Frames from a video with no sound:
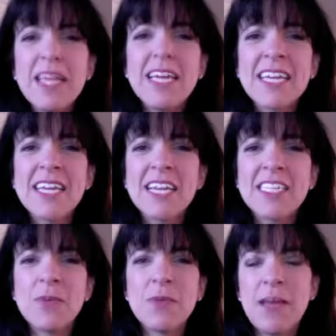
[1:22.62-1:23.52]
and
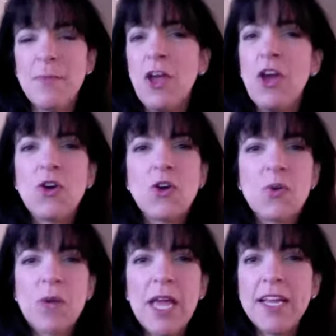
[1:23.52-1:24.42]
connecting with them.
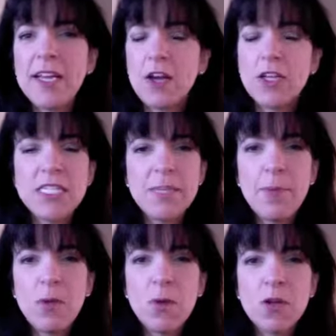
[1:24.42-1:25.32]
Create a
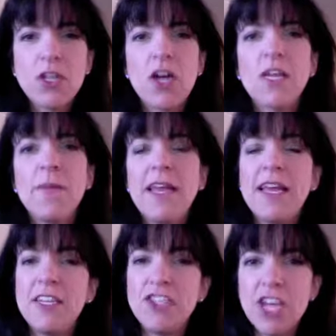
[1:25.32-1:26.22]
simple Word document
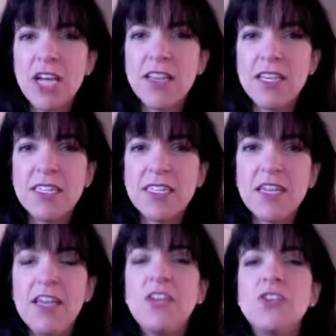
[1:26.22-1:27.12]
and a
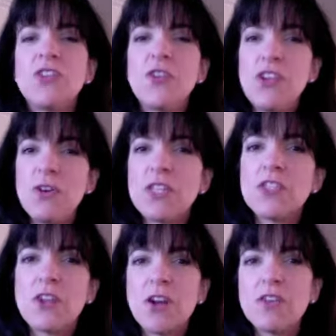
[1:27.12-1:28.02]
checklist so that you
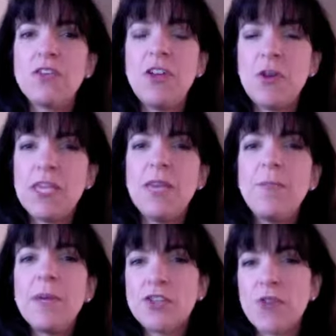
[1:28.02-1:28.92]
can start, you know,
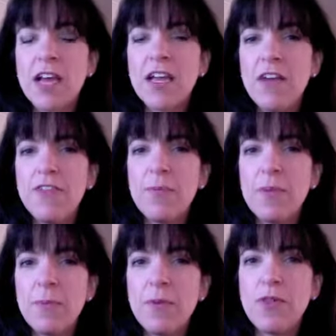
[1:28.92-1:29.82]
keeping track of the
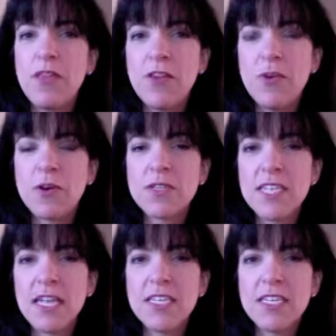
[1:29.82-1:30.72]
people that you're
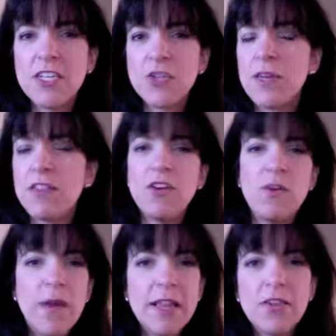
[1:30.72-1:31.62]
staying in touch with. You
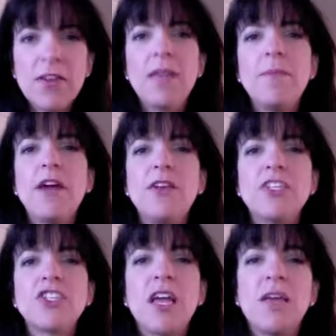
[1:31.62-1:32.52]
know, write their name down
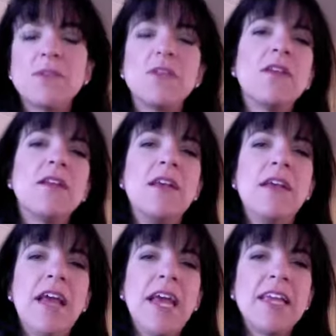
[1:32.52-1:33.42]
each time so that,
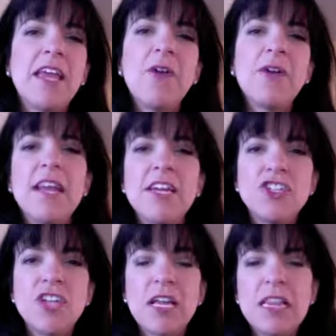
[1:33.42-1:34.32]
and carry
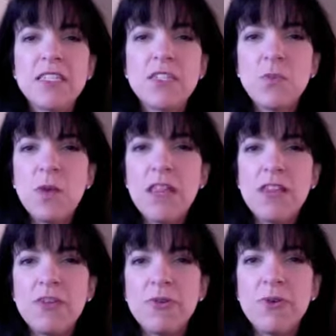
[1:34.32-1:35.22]
that checklist with
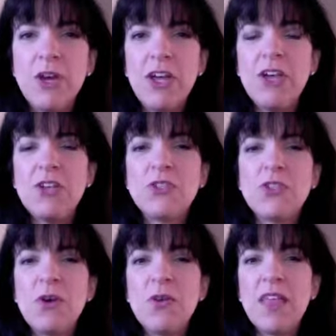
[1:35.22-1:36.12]
you
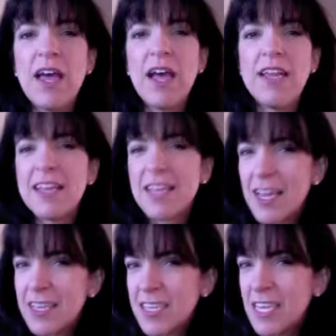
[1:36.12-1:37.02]
so that it
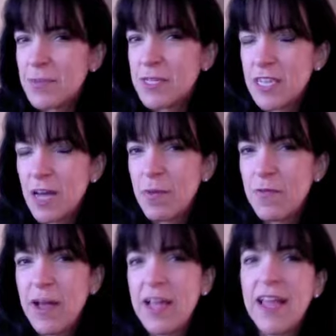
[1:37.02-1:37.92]
kind of keeps it top
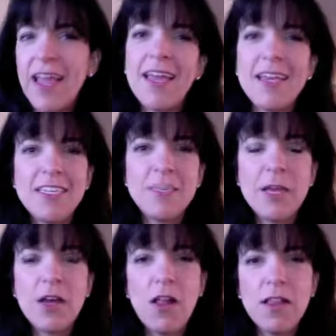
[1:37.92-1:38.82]
of mind. Hey, I need to
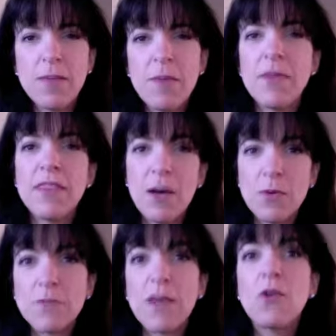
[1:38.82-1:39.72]
be calling people. That
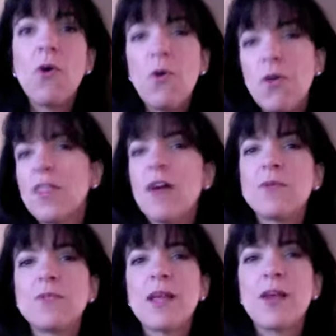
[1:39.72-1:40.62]
was my goal. That
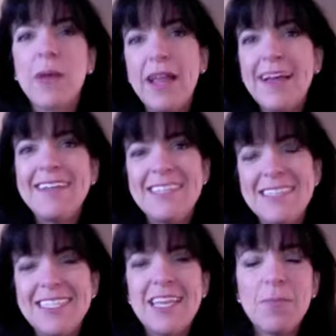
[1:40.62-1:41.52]
was my great
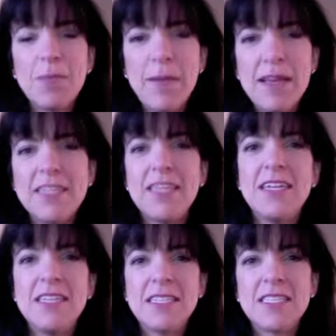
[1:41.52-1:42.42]
idea to implement,
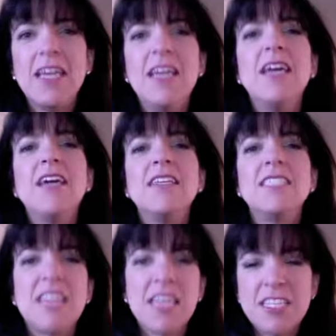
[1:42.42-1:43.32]
is
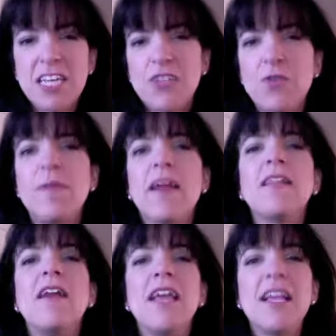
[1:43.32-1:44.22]
staying in touch with my
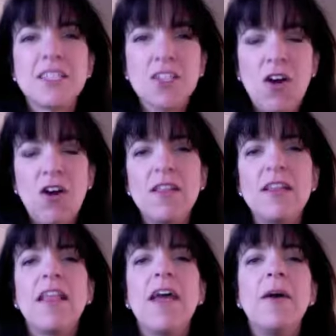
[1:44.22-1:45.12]
clients,
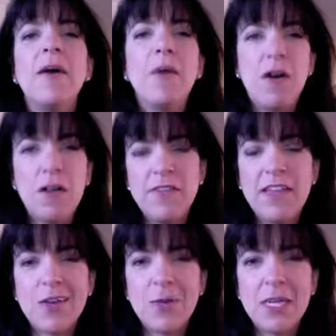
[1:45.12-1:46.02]
calling them, all of
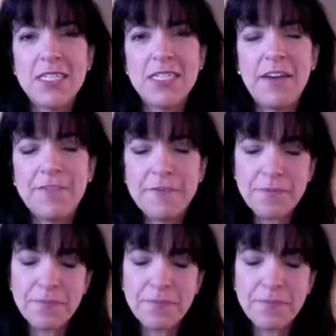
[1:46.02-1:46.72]
that great stuff.